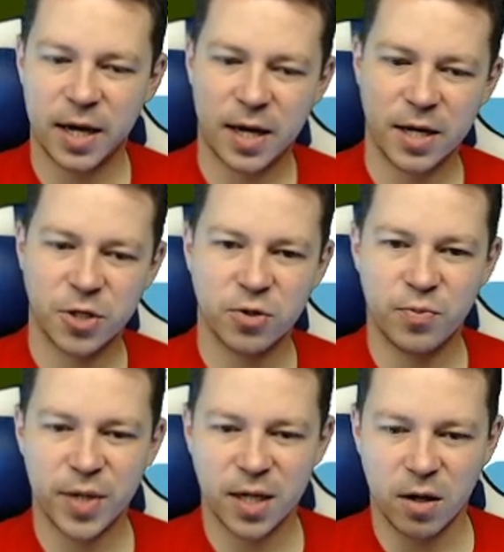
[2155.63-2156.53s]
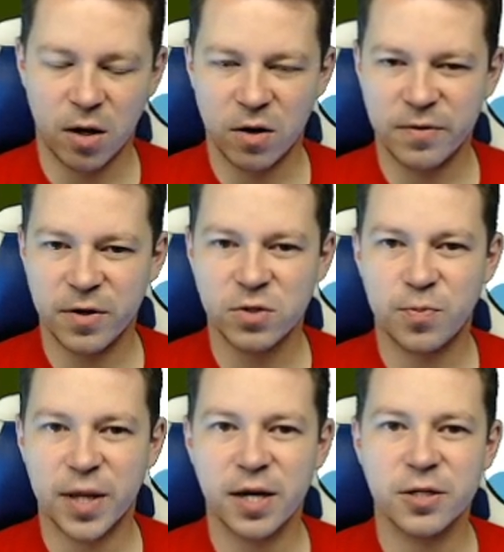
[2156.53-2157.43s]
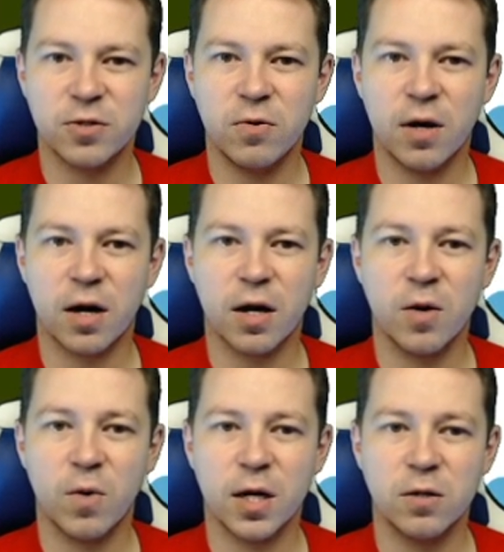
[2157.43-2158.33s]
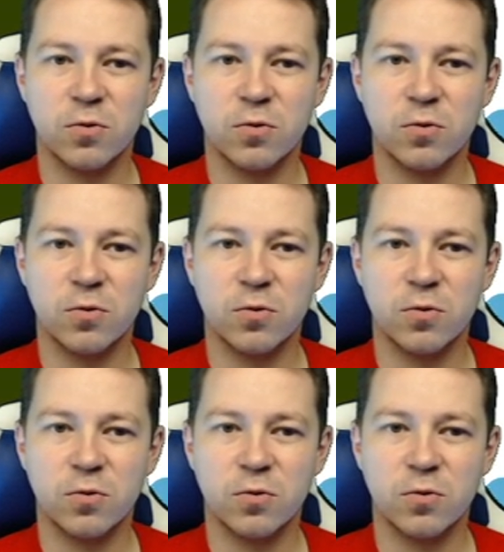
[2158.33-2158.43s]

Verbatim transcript: I should beat all those players who are in one no oh